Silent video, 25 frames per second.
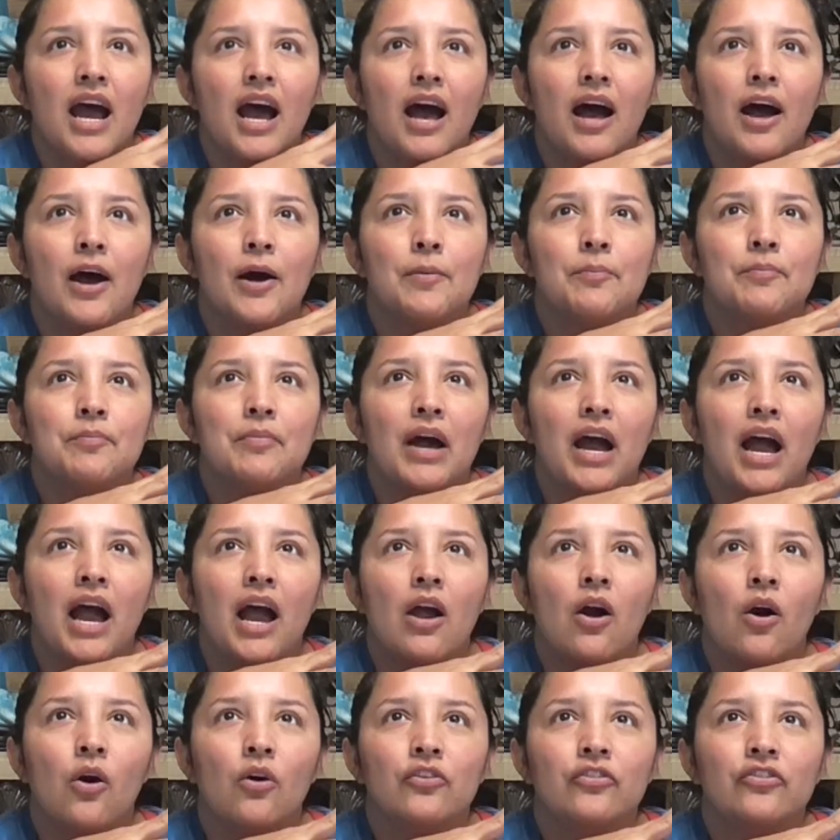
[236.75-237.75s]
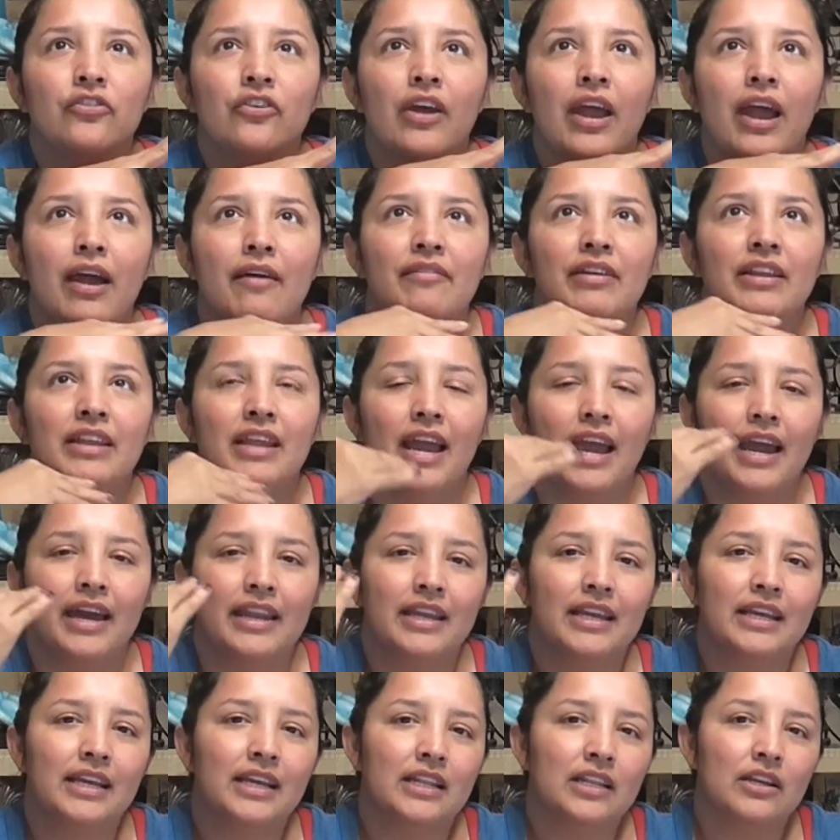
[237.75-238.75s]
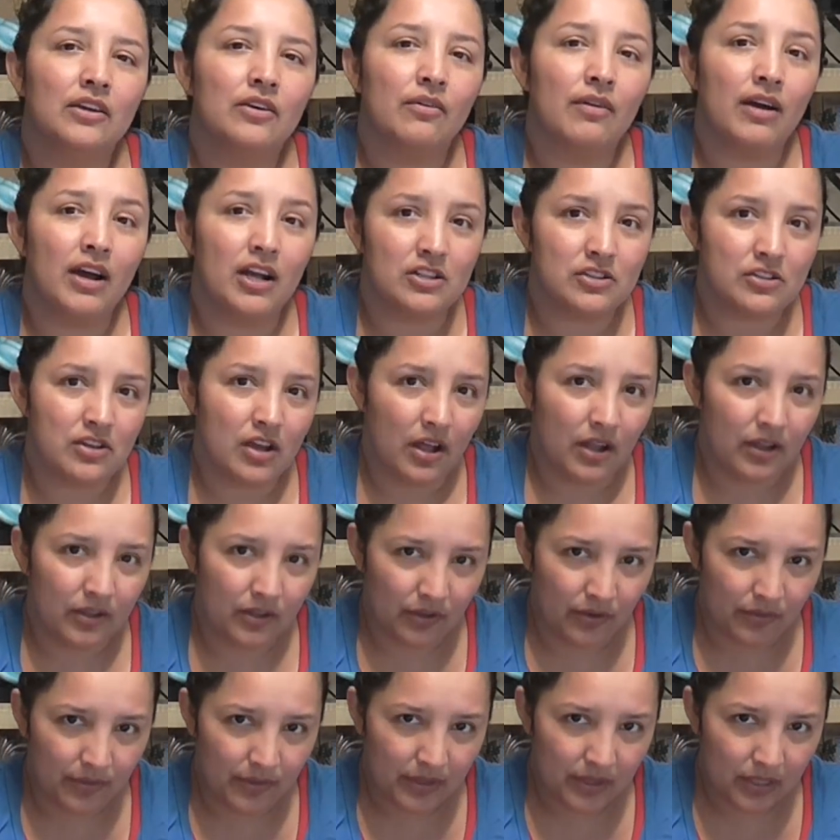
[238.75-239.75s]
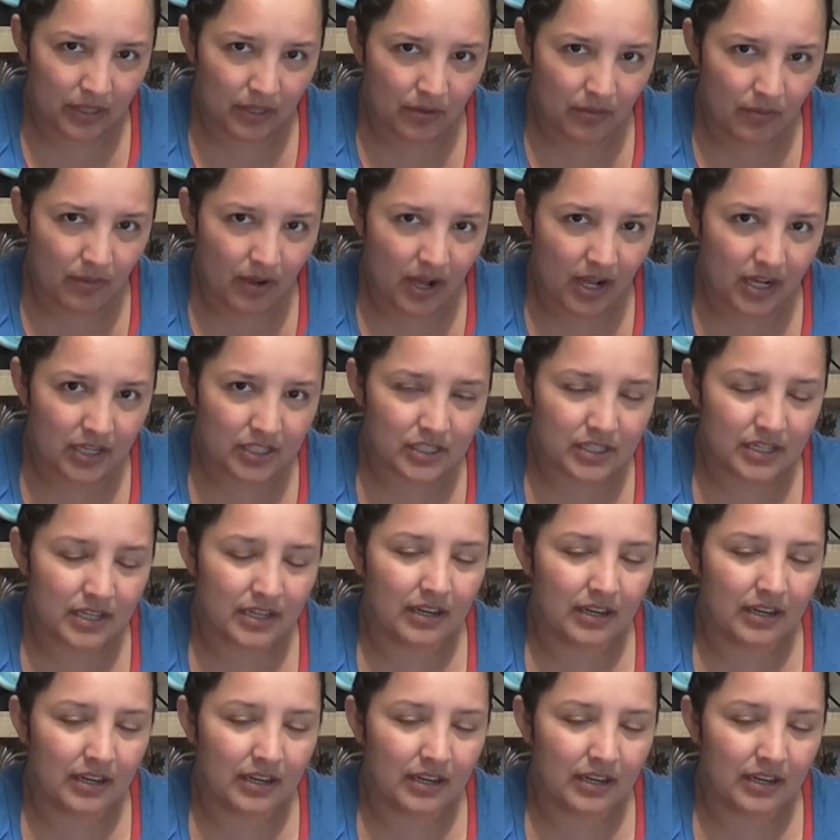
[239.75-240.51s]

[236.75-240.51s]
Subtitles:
I also have an attic in the garage. I'll go in the garage